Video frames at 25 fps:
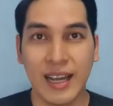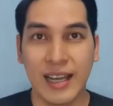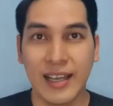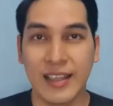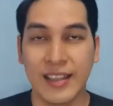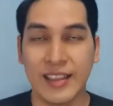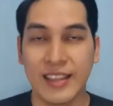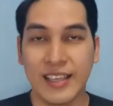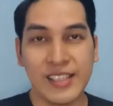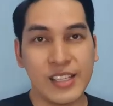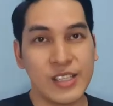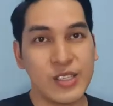
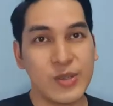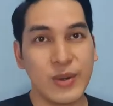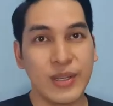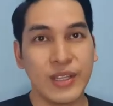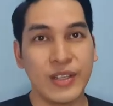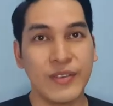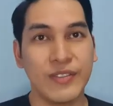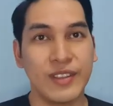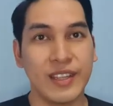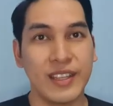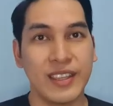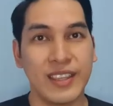This is one
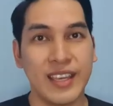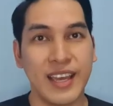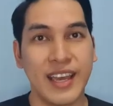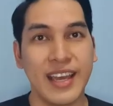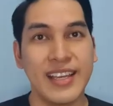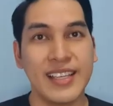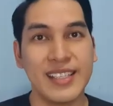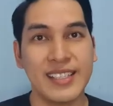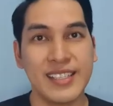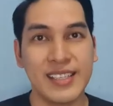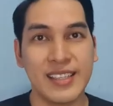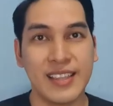of the
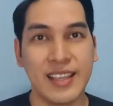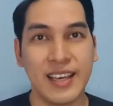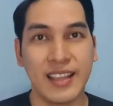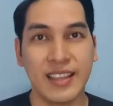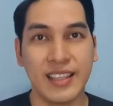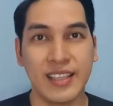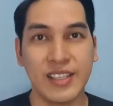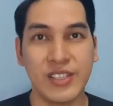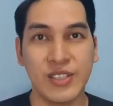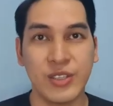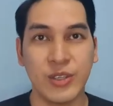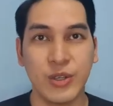things that
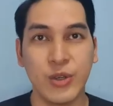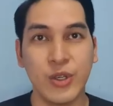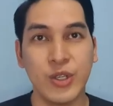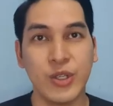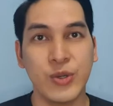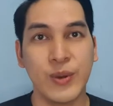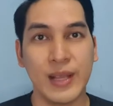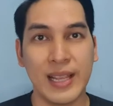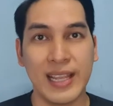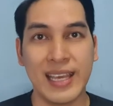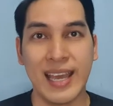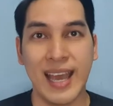is
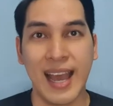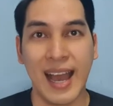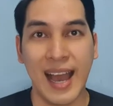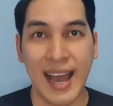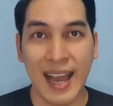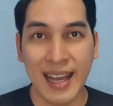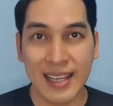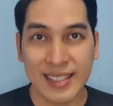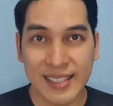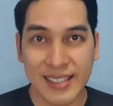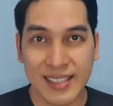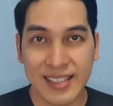usually
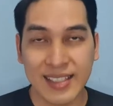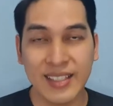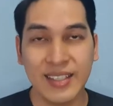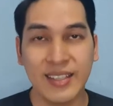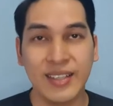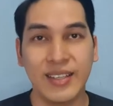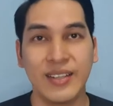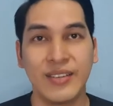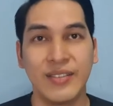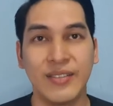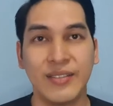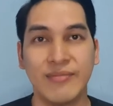asked
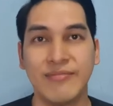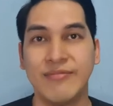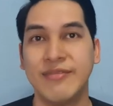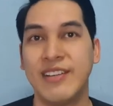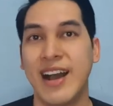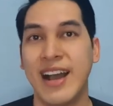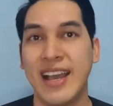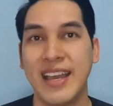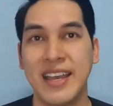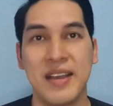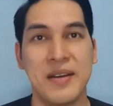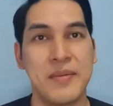
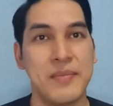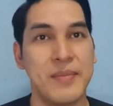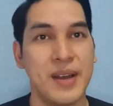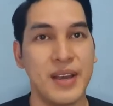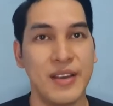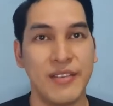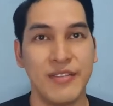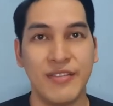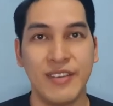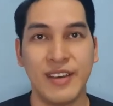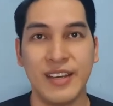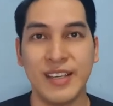via my
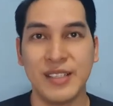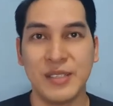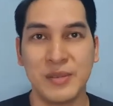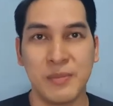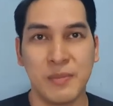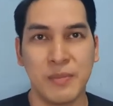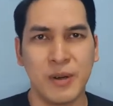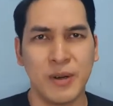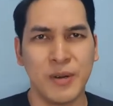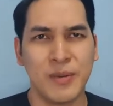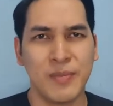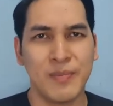
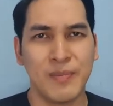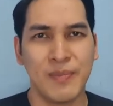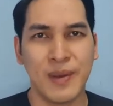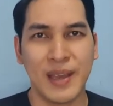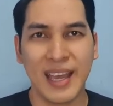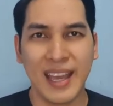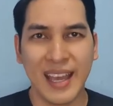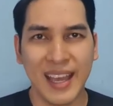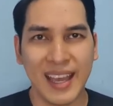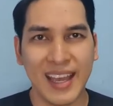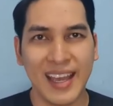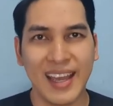Facebook
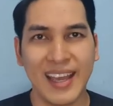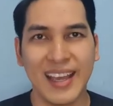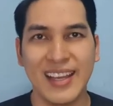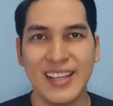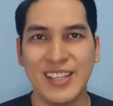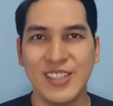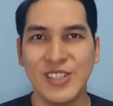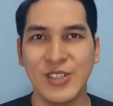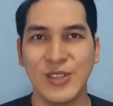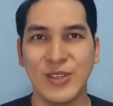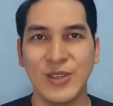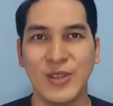
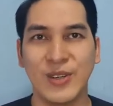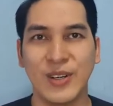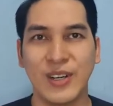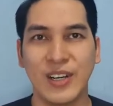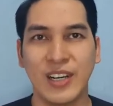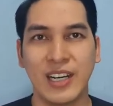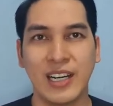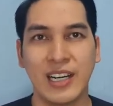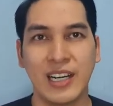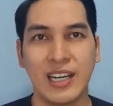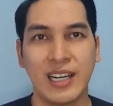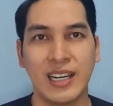page or
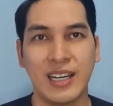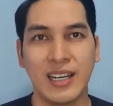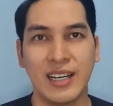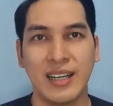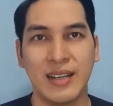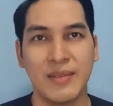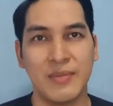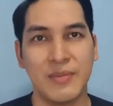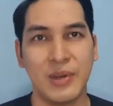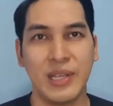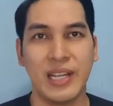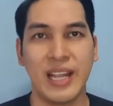
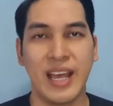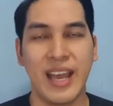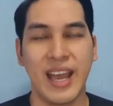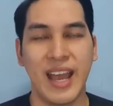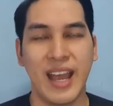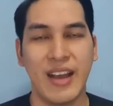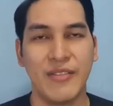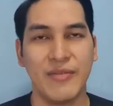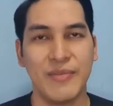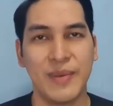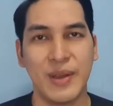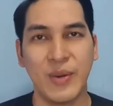when I
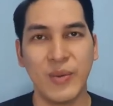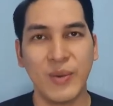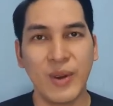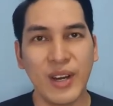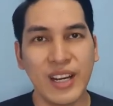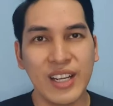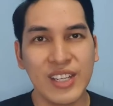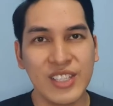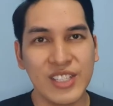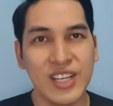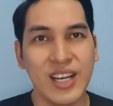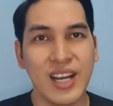have my
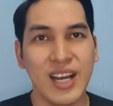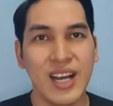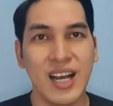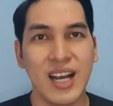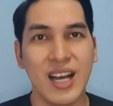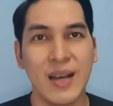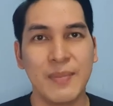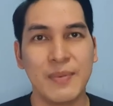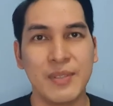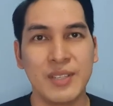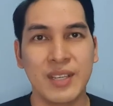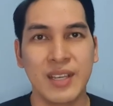
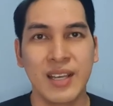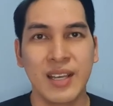workshops,